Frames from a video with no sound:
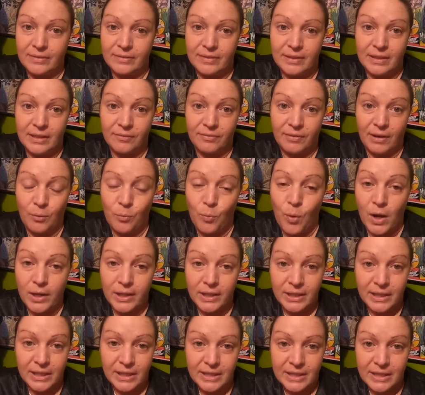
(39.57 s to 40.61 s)
see if I want
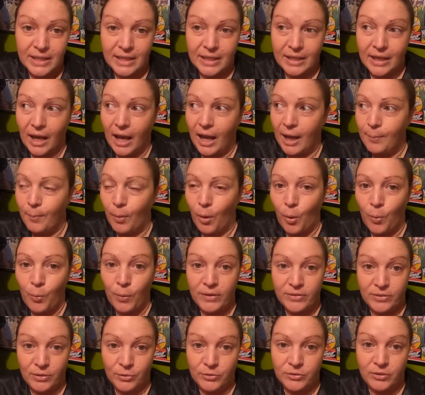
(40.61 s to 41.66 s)
anything, I'm
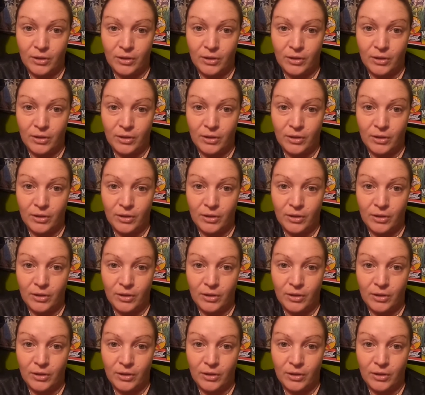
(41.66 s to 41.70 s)
always on